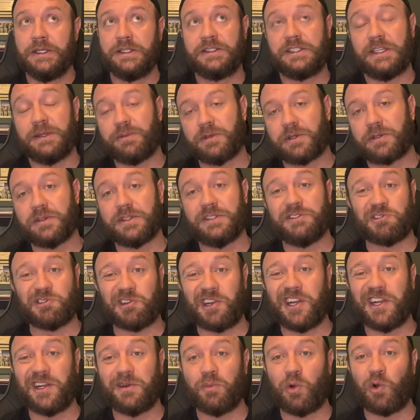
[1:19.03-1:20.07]
typically
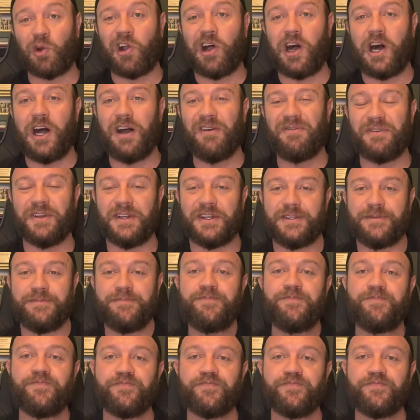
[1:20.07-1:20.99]
train more often,